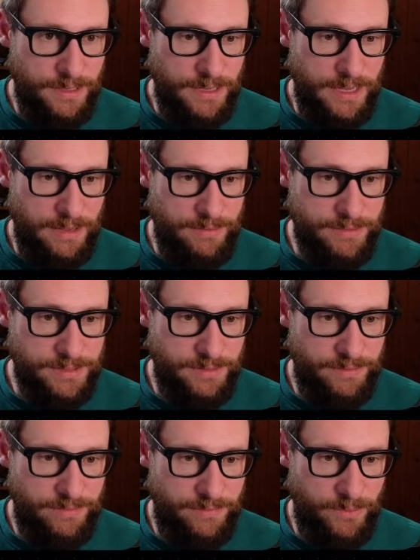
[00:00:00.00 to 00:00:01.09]
How was I
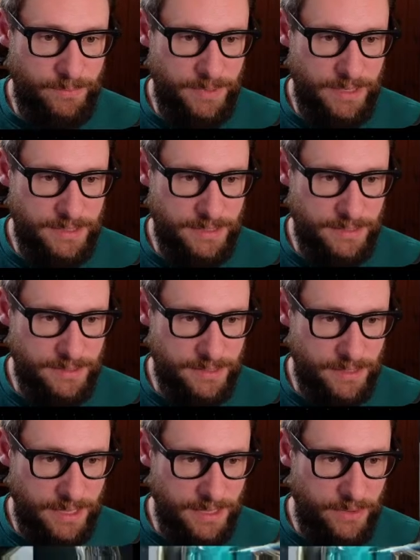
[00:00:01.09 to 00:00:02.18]
formulating this?
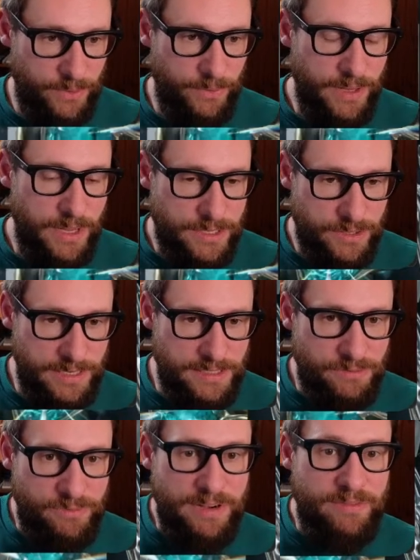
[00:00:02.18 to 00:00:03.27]
Okay, cool. So I need to
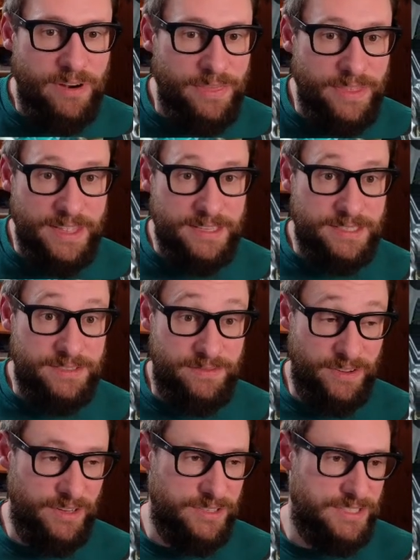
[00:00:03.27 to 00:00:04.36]
rerun this
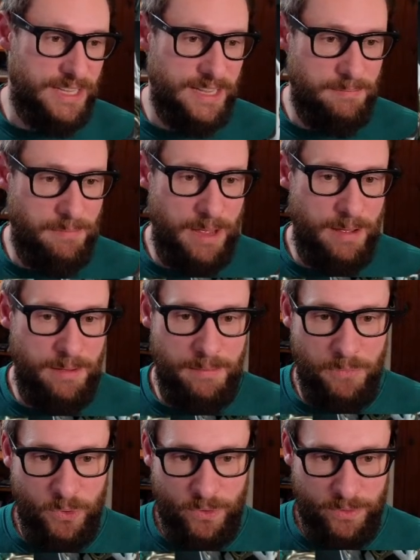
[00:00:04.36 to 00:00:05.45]
first to get
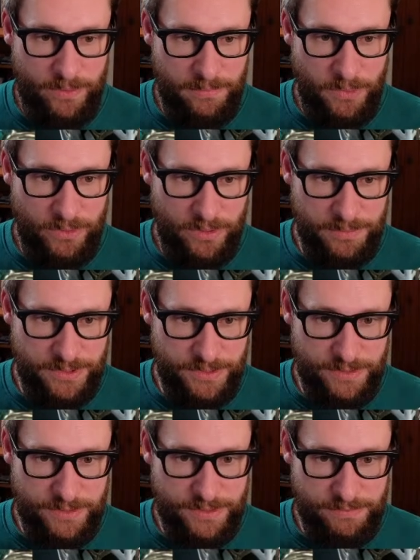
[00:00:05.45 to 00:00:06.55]
more
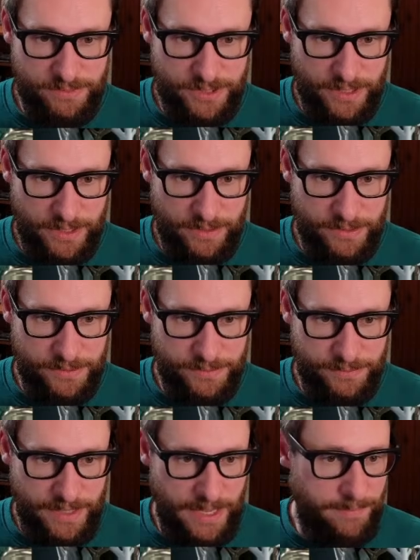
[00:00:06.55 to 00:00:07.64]
options. So
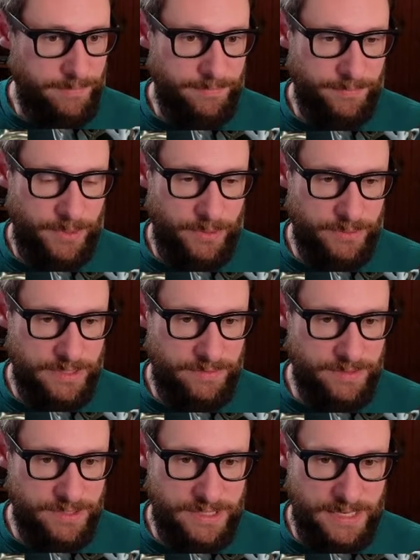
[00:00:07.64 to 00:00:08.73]
yeah, cool.
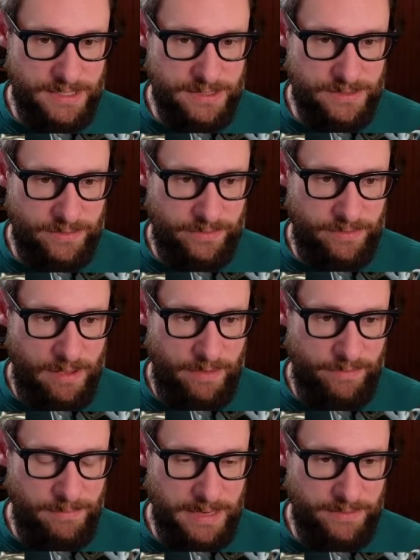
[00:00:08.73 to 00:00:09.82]
Different stages
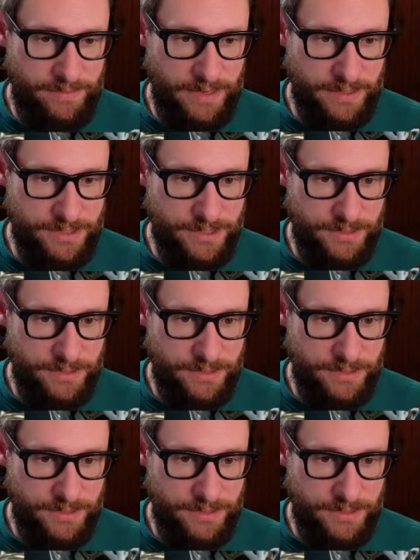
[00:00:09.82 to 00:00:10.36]
of manufacture.